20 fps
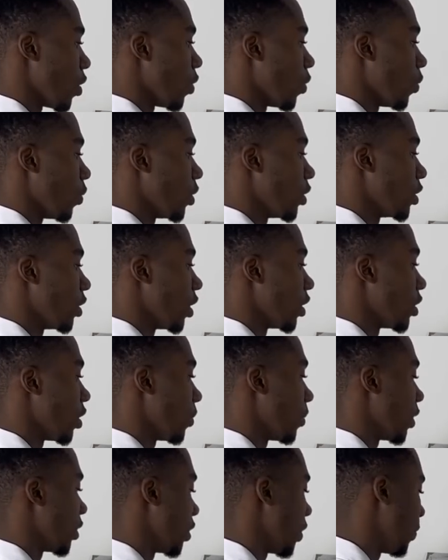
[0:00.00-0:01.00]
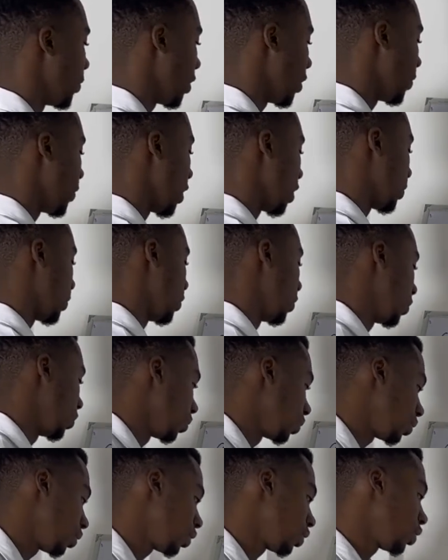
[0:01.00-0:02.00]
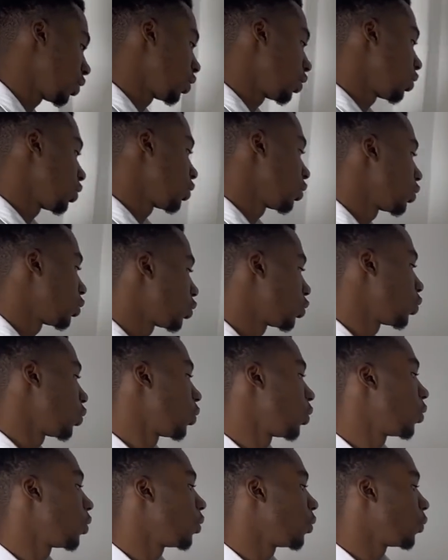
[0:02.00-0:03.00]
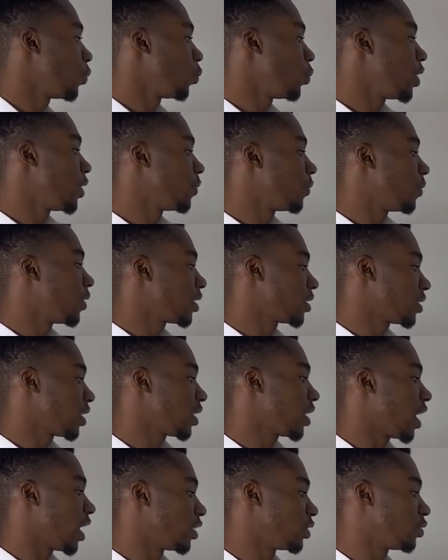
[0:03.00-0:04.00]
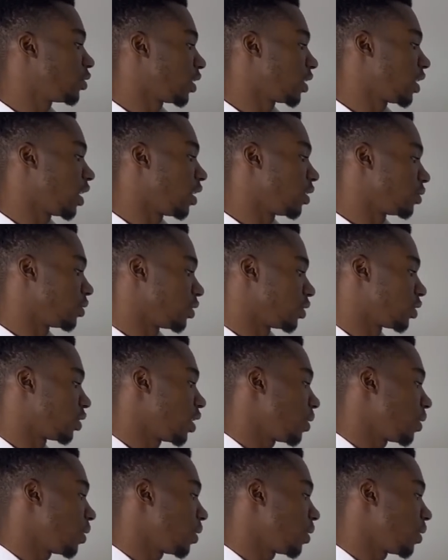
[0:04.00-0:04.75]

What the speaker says: which is the same as the payback period. So we invested 100,000. So